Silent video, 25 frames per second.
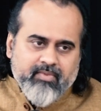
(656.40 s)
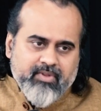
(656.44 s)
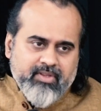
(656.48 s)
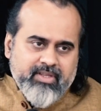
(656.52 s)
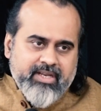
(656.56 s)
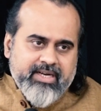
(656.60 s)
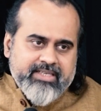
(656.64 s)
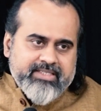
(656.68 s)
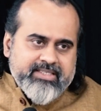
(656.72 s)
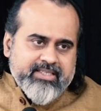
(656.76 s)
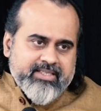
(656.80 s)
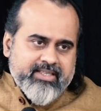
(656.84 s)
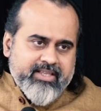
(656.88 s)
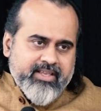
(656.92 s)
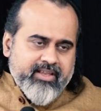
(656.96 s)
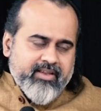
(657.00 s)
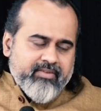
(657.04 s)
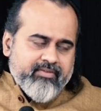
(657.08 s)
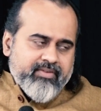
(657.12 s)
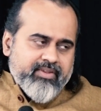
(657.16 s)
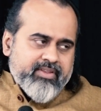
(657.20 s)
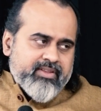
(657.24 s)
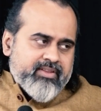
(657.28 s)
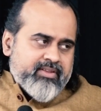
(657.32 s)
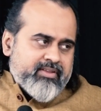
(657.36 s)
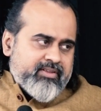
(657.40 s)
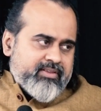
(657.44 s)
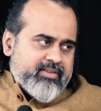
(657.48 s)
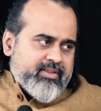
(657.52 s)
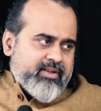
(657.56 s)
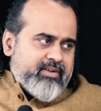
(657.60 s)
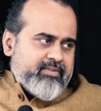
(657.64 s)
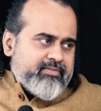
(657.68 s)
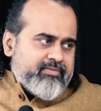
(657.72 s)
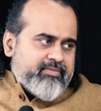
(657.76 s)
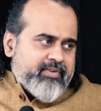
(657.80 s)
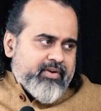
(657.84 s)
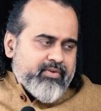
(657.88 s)
That's the thing with
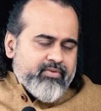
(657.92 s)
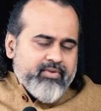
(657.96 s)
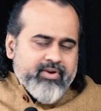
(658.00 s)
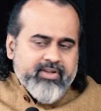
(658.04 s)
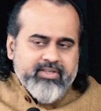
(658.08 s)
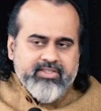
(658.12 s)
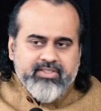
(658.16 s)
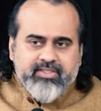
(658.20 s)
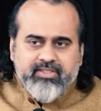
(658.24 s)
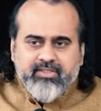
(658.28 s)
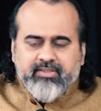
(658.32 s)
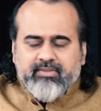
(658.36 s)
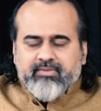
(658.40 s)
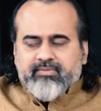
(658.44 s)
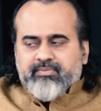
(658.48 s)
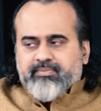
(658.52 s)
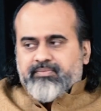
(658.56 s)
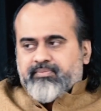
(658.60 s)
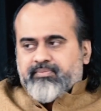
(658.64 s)
the foundation.